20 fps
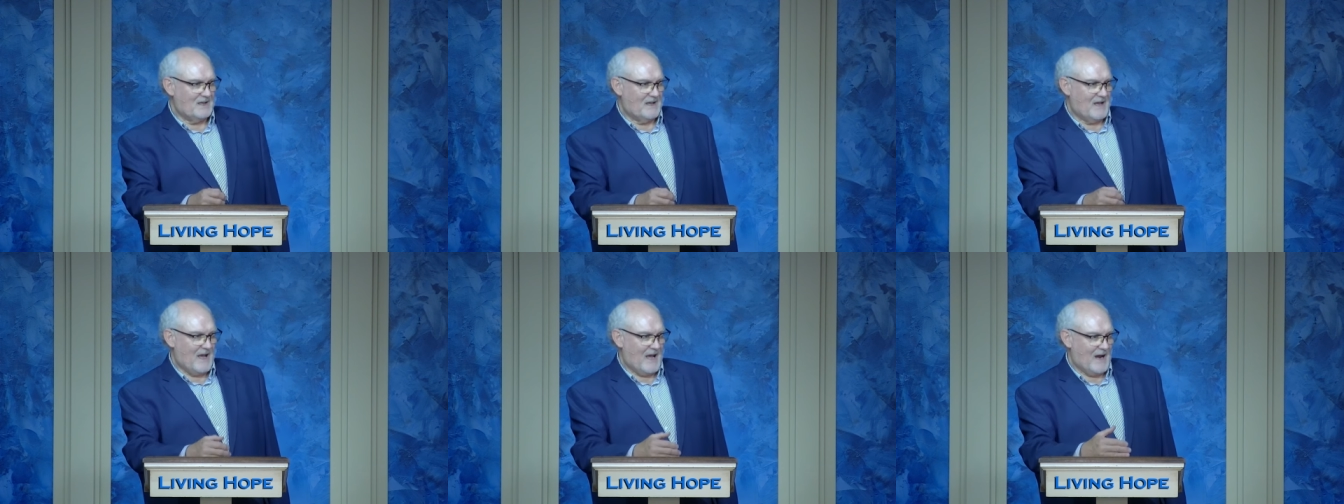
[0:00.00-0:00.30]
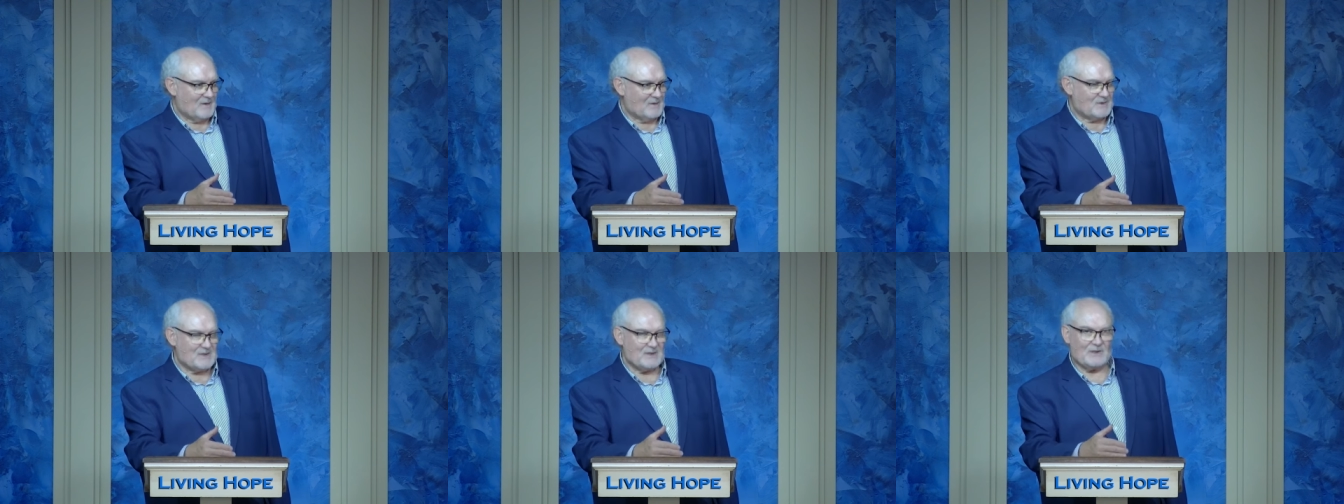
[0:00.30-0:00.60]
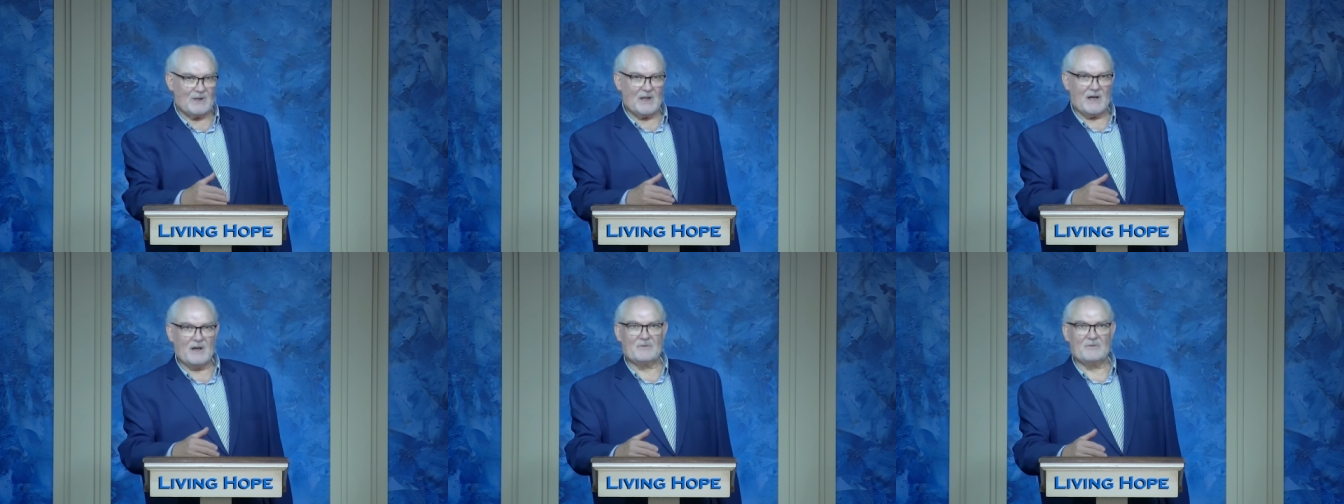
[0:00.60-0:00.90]
how to
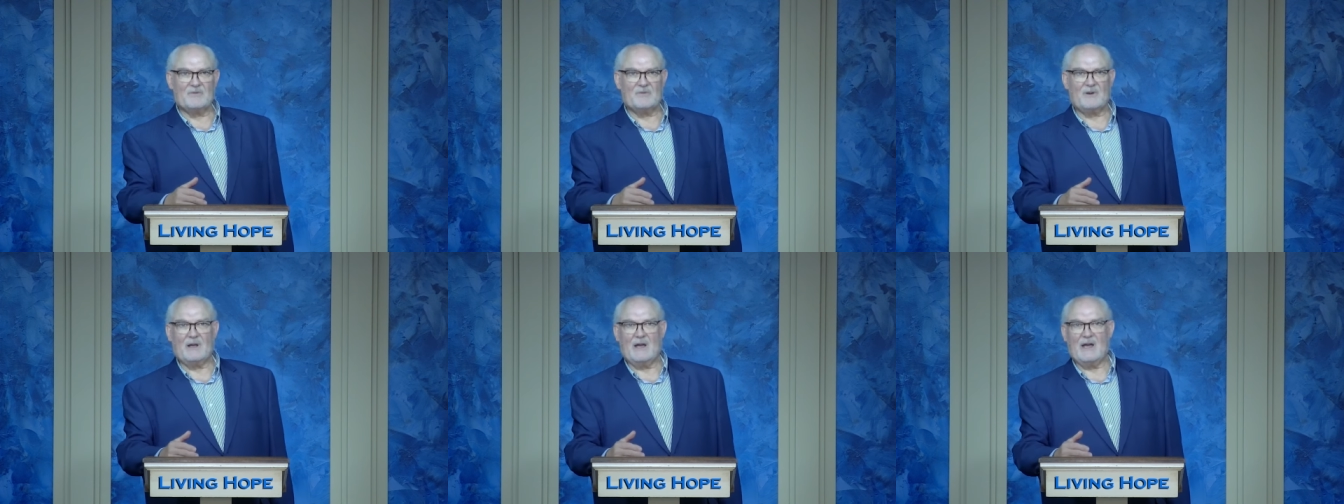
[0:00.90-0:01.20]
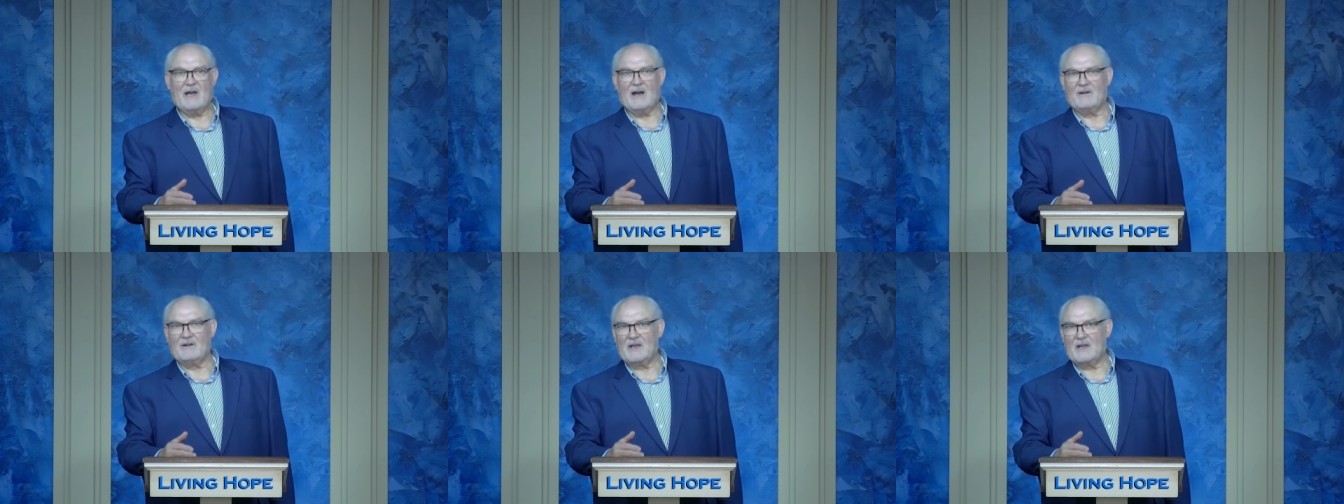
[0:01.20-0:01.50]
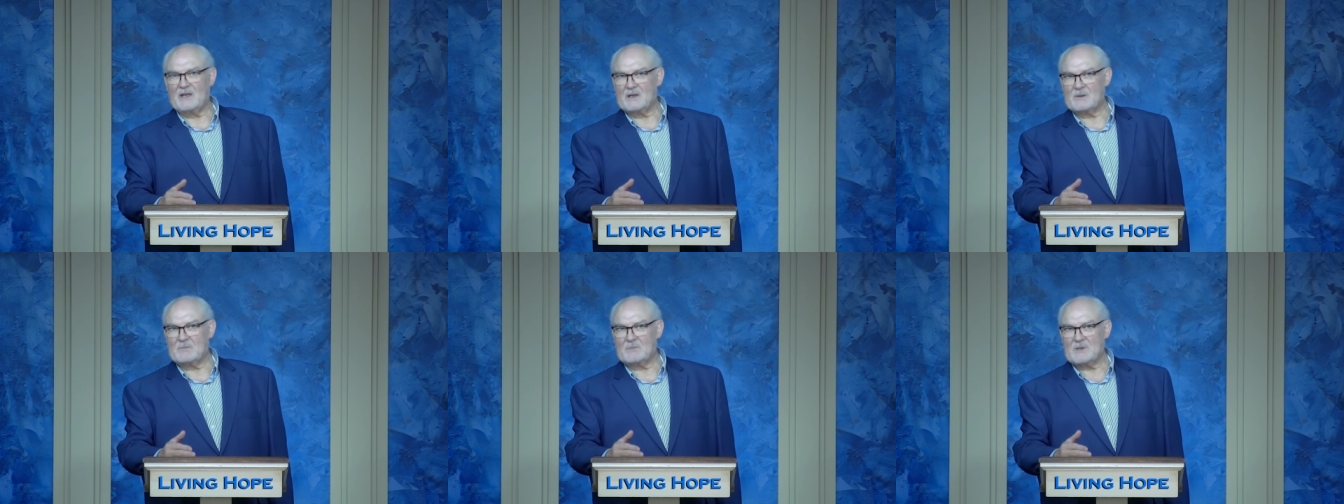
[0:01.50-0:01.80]
love our
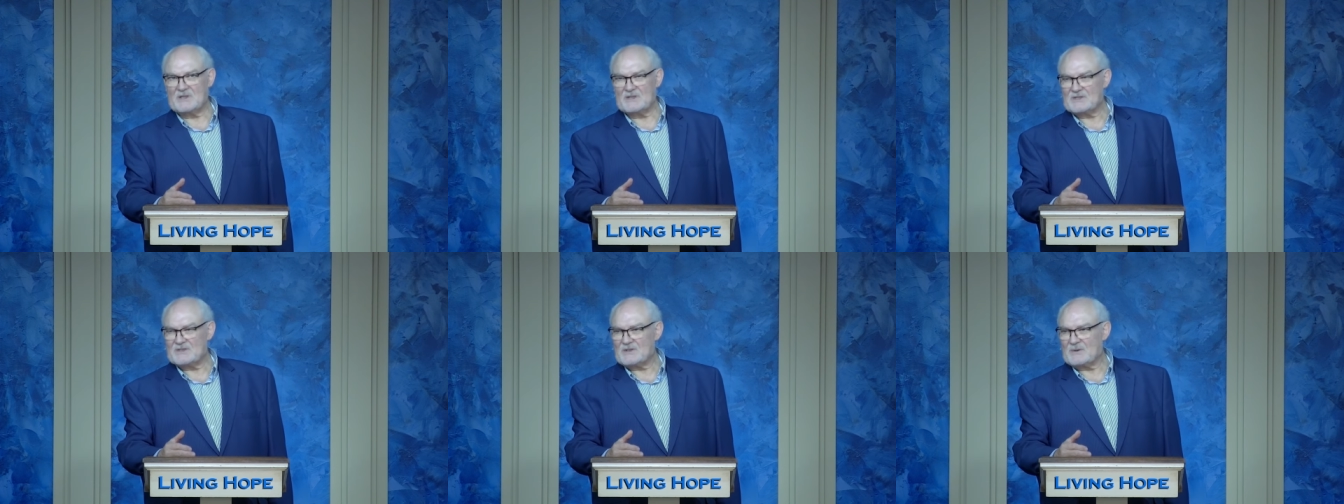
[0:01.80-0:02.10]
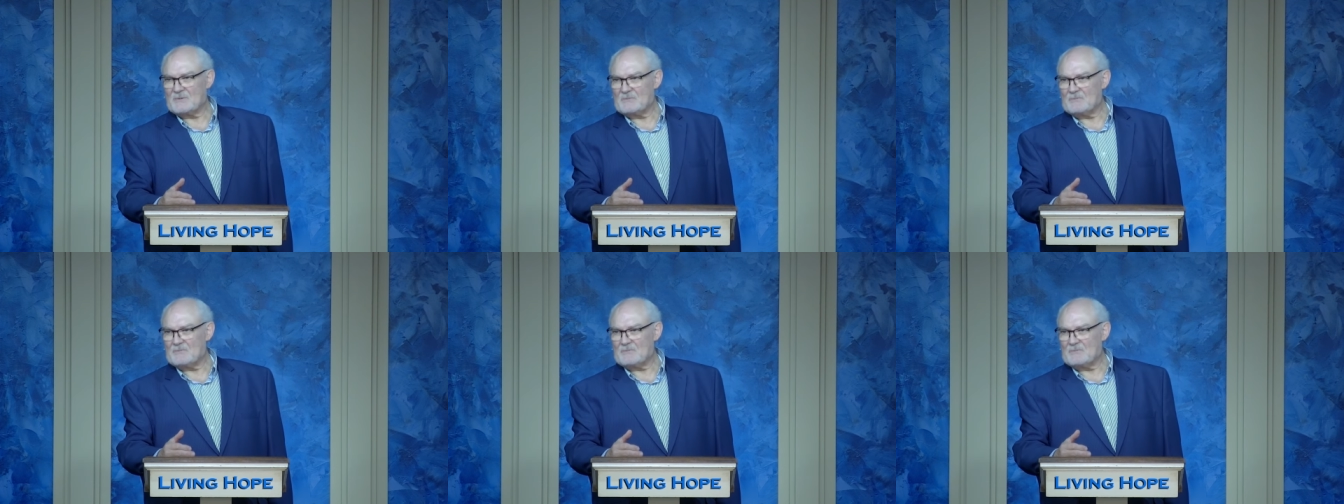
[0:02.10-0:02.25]
enemies.